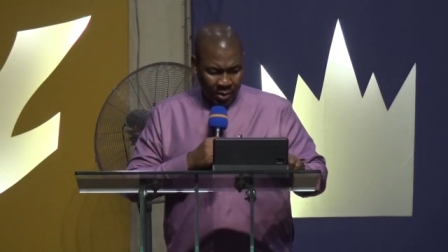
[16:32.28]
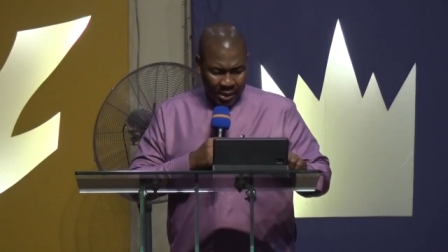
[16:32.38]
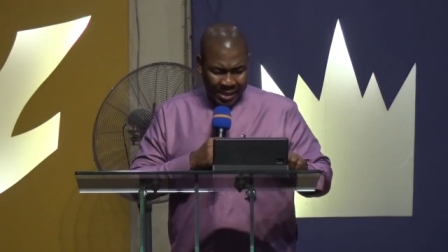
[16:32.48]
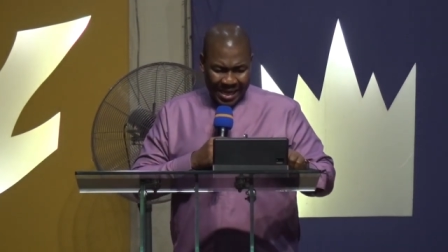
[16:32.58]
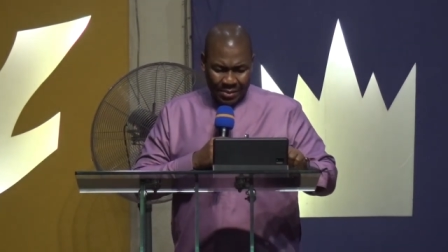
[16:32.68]

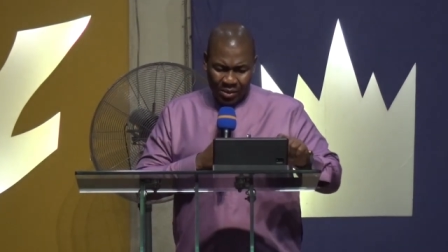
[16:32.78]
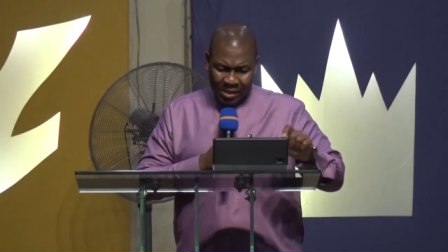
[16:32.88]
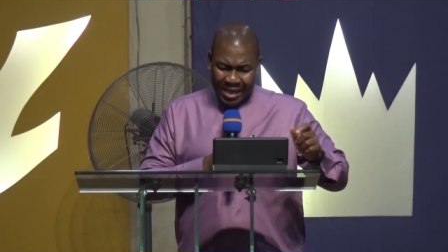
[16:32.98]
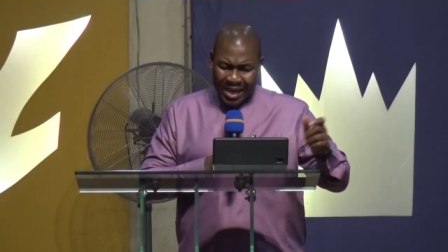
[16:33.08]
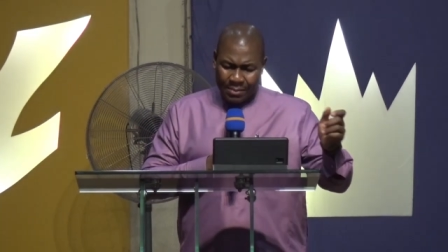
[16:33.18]
It has been
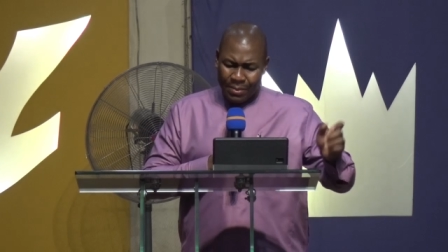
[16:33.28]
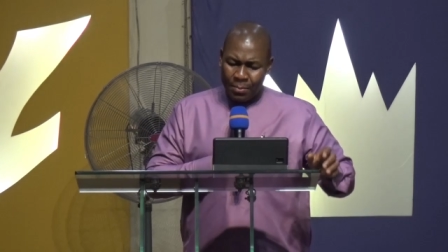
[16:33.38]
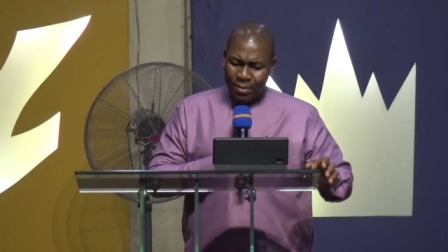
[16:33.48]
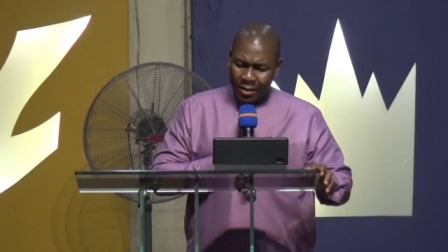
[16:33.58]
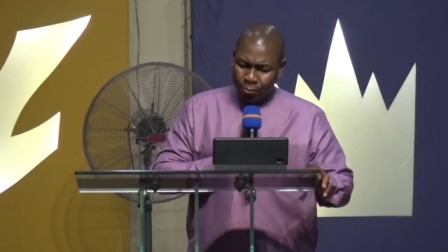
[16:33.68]
said by
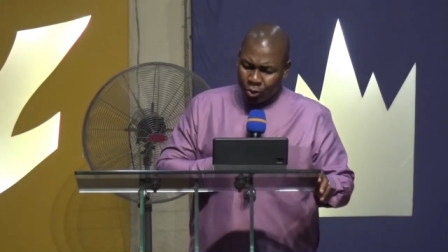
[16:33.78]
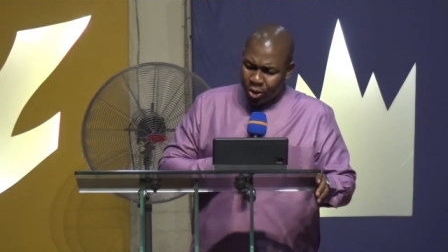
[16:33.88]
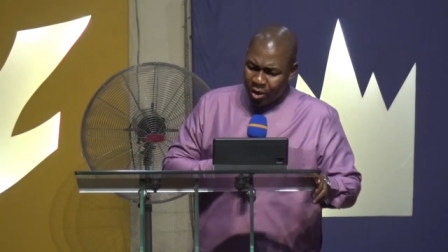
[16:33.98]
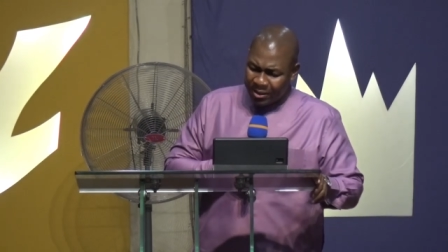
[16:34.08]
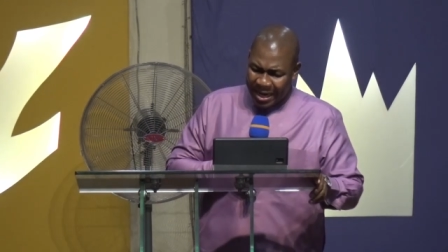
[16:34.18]
Mike
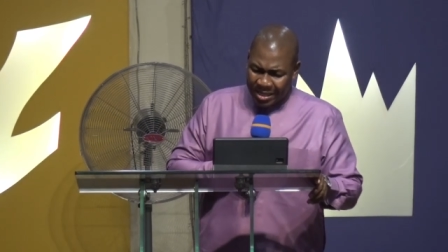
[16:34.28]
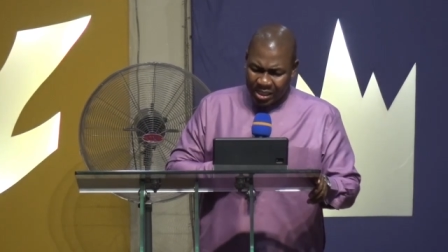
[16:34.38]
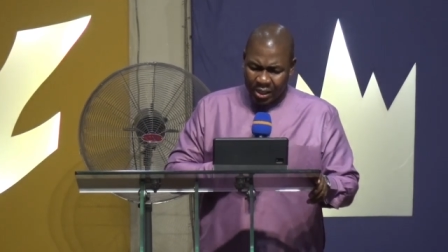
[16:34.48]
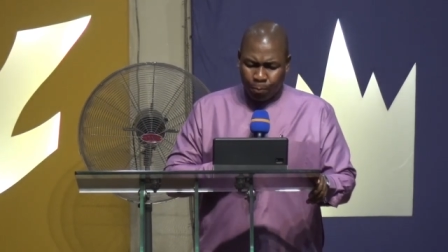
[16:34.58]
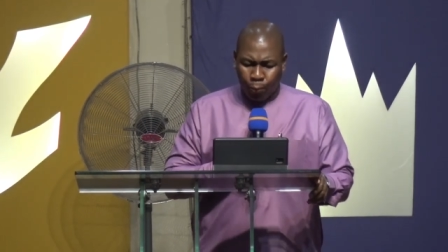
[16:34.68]
Murdock that
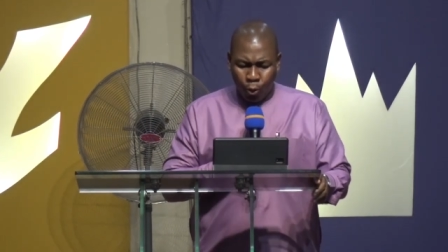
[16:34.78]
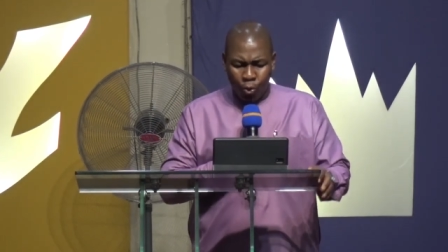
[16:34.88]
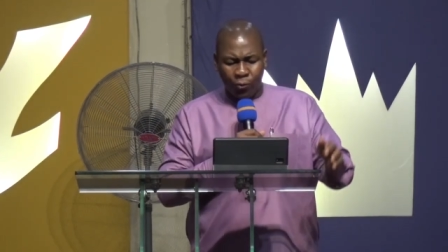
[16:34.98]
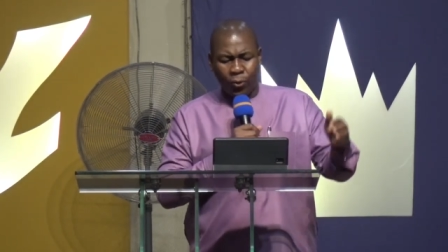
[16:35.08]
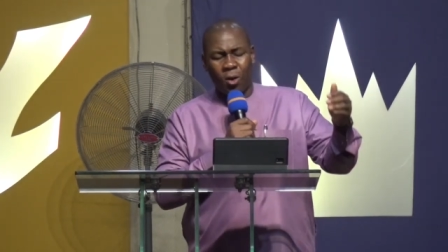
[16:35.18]
the
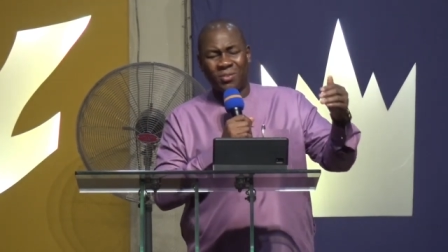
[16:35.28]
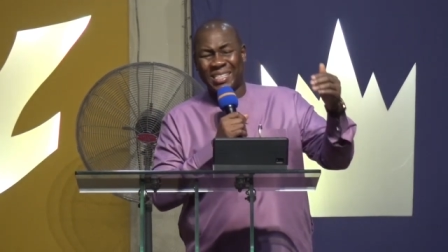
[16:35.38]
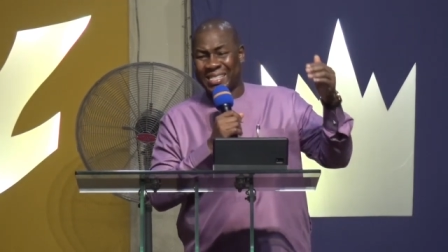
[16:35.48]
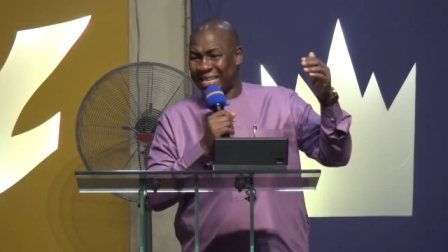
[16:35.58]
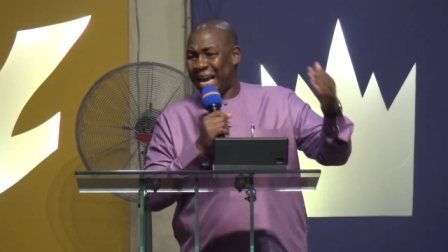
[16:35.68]
proof of
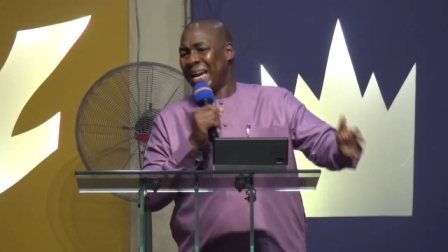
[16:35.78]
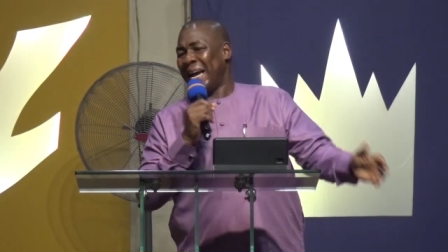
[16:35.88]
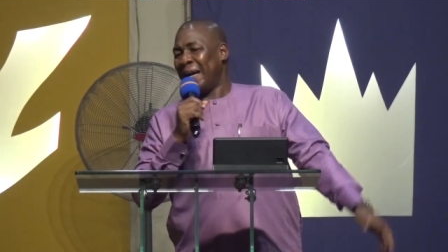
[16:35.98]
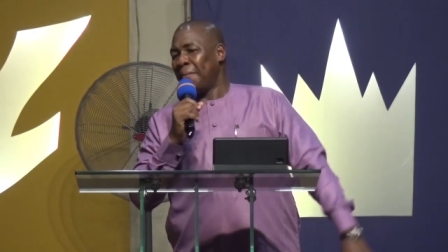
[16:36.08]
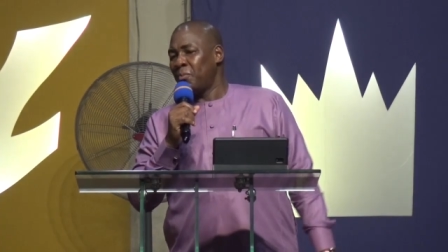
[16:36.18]
desire
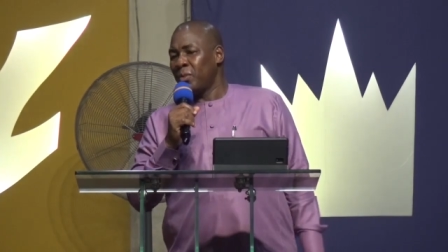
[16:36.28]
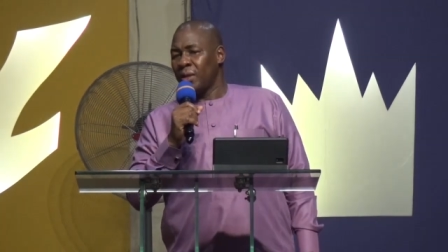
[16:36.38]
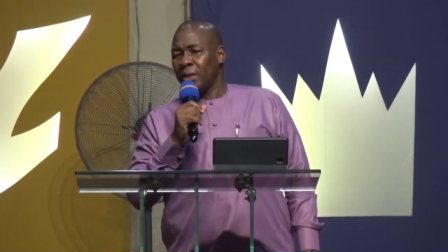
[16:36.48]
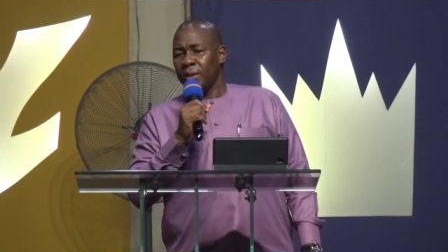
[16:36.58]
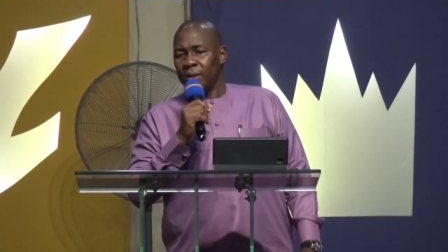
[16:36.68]

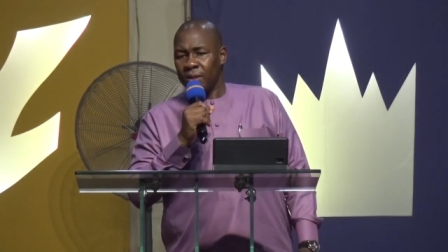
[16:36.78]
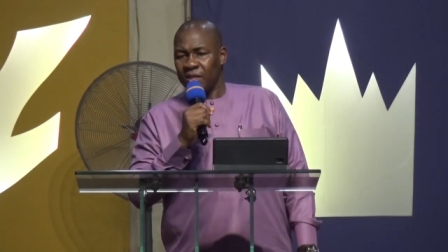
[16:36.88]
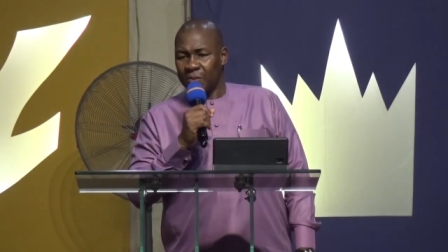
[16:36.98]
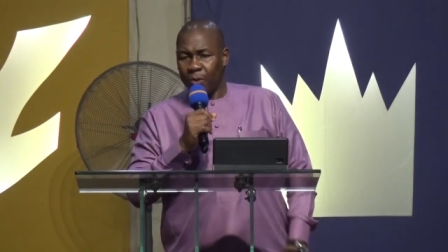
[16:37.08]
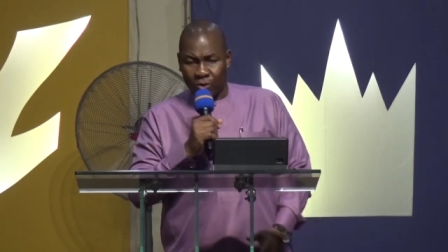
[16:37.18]

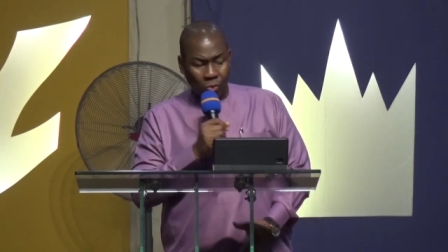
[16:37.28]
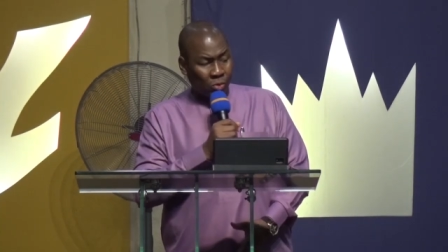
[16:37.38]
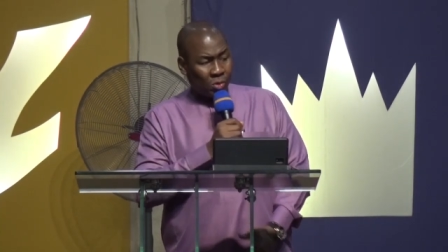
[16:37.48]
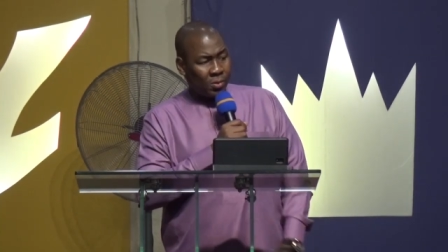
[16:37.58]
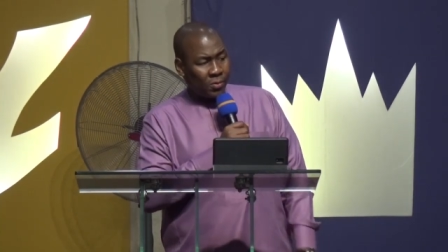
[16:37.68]
is
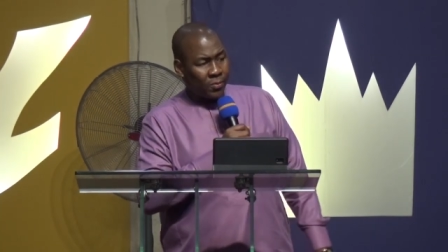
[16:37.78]
pursuit.